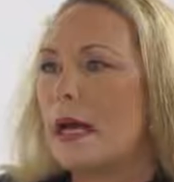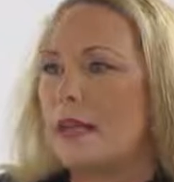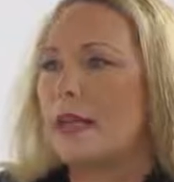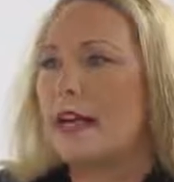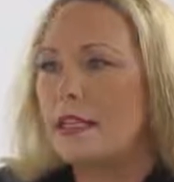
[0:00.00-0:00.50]
back
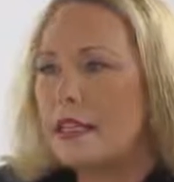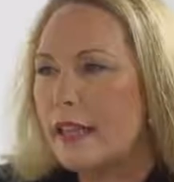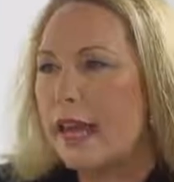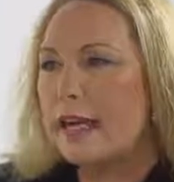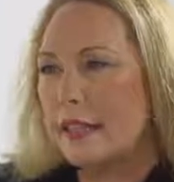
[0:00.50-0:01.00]
again. So
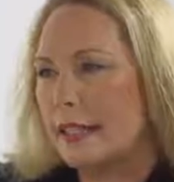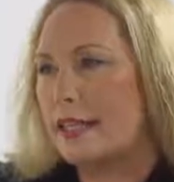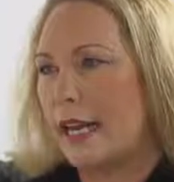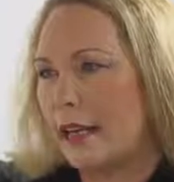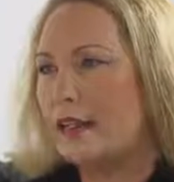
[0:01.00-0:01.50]
that can
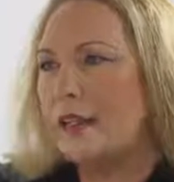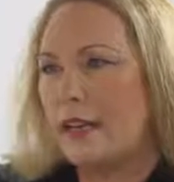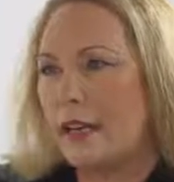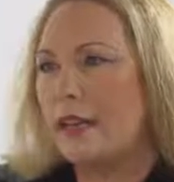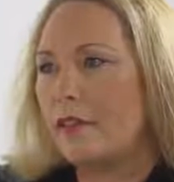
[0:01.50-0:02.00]
extend
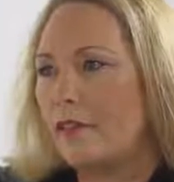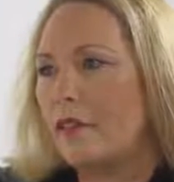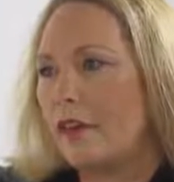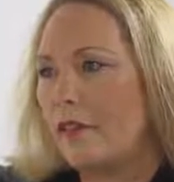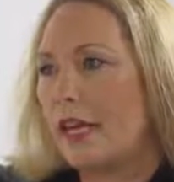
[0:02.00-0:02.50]
the length of a
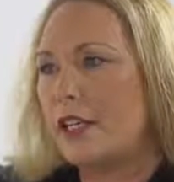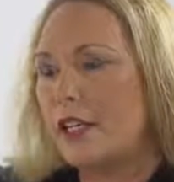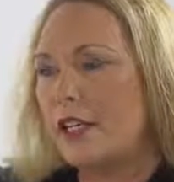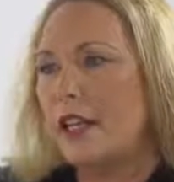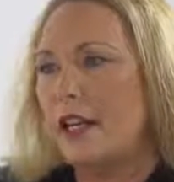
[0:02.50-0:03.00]

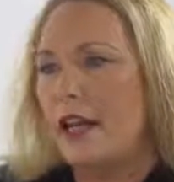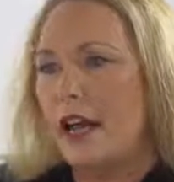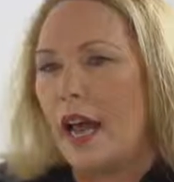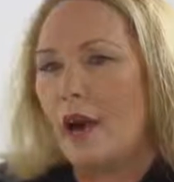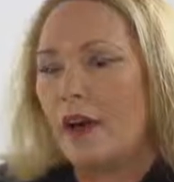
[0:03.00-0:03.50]
renovation.
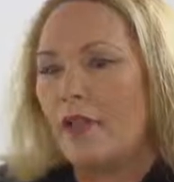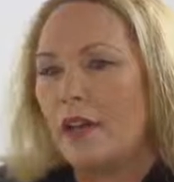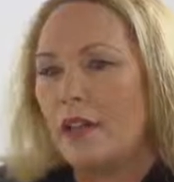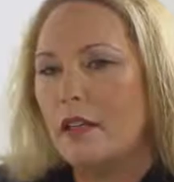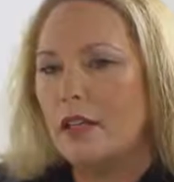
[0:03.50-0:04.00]

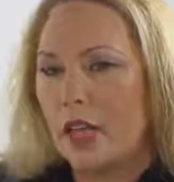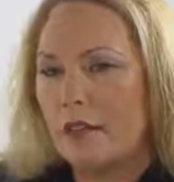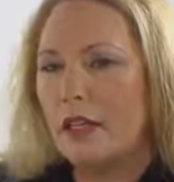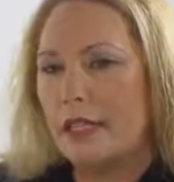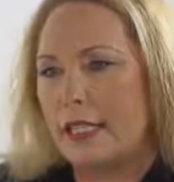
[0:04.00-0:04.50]
However,
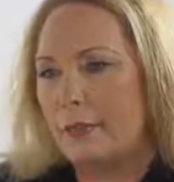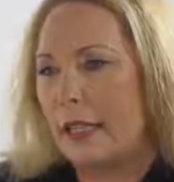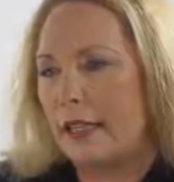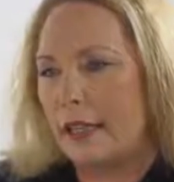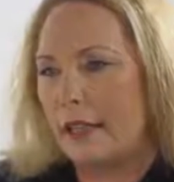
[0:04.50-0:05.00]
generally
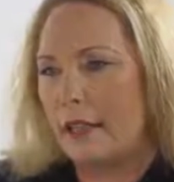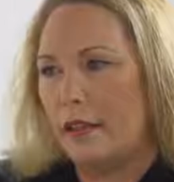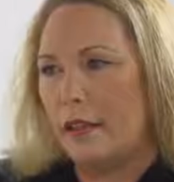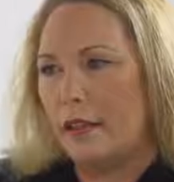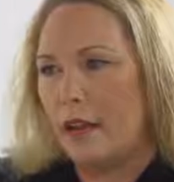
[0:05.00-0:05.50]
speaking,
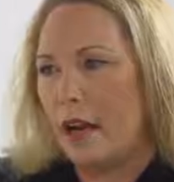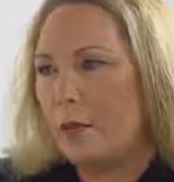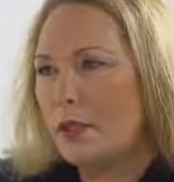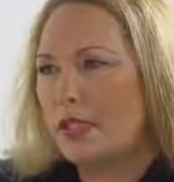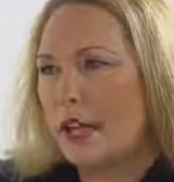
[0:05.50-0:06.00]

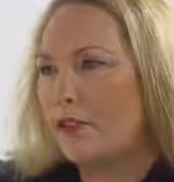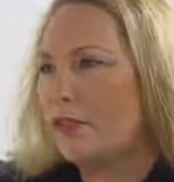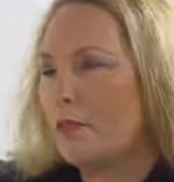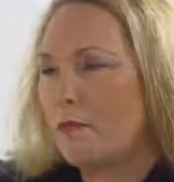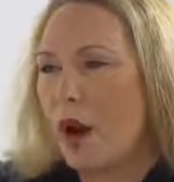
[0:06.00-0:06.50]
I would say
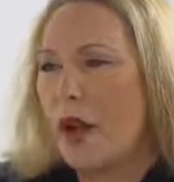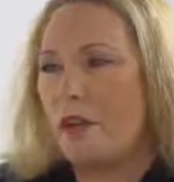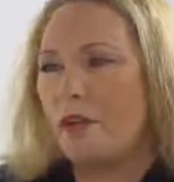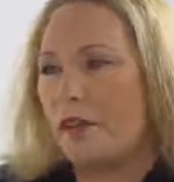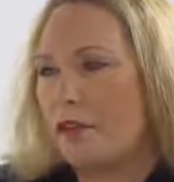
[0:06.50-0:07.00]
for a
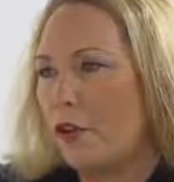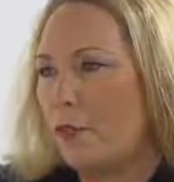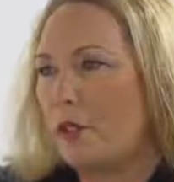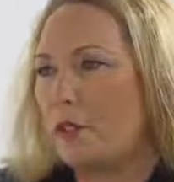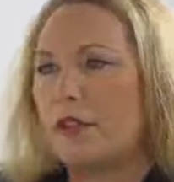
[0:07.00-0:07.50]
minor
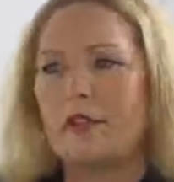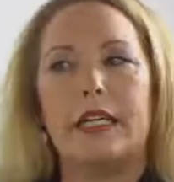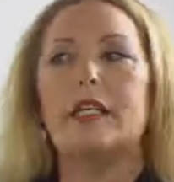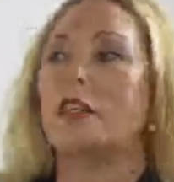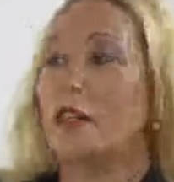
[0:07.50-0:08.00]
refurbishment of a
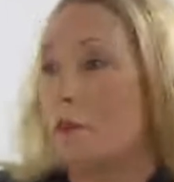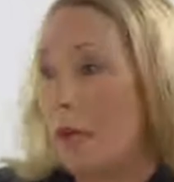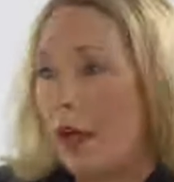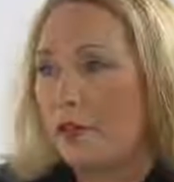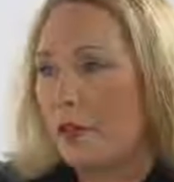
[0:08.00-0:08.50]
kitchen and a
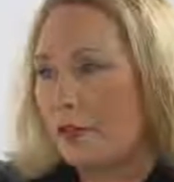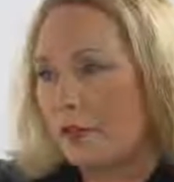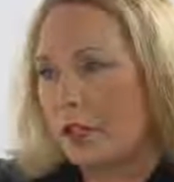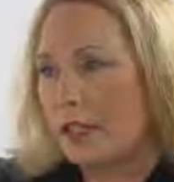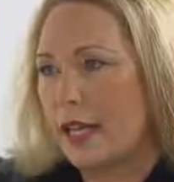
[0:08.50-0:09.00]
bathroom,
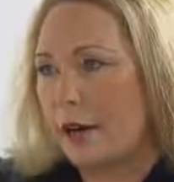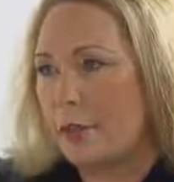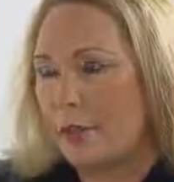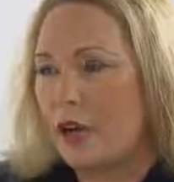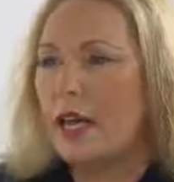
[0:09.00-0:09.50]
for
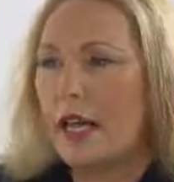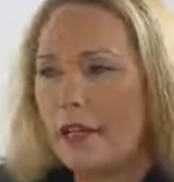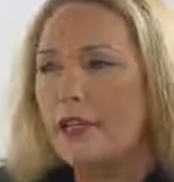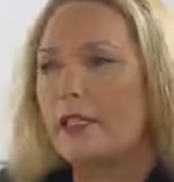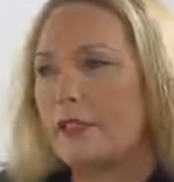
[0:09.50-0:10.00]
example, allow
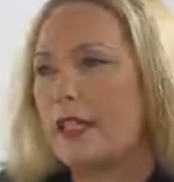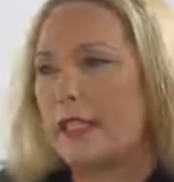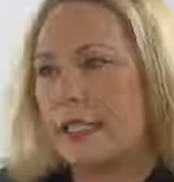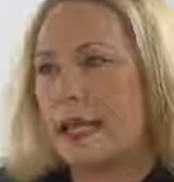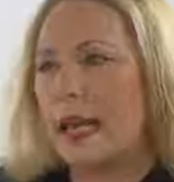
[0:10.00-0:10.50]
yourself
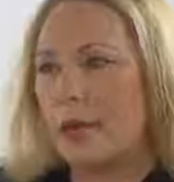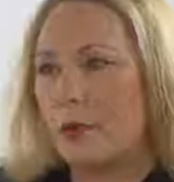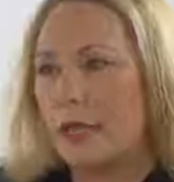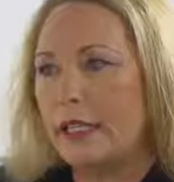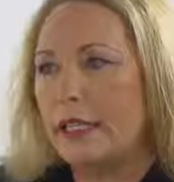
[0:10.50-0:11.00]
6 to 8
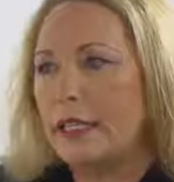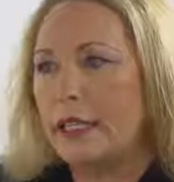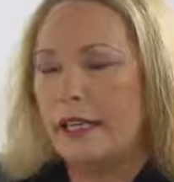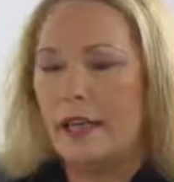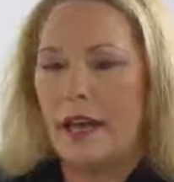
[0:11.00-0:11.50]
weeks.
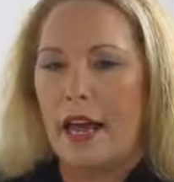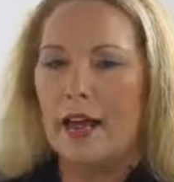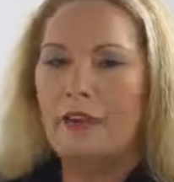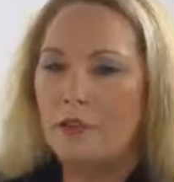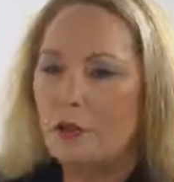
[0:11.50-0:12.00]

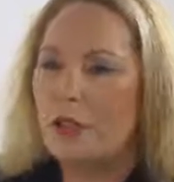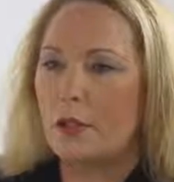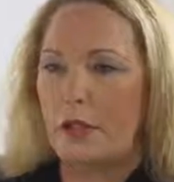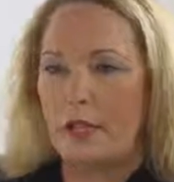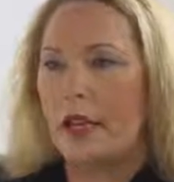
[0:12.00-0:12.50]
And if you're
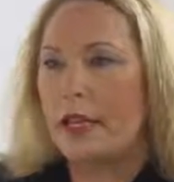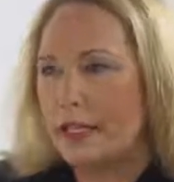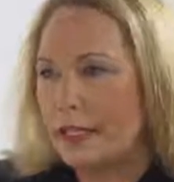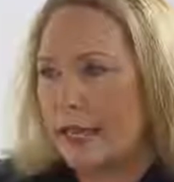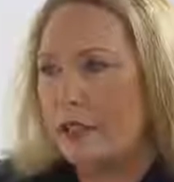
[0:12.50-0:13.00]
doing an
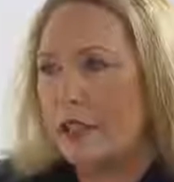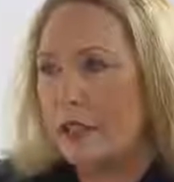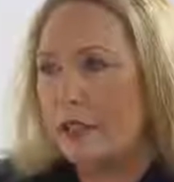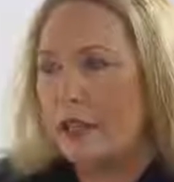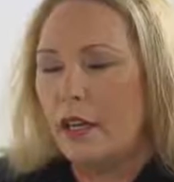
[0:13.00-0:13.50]

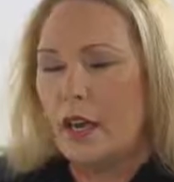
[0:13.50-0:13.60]
extension,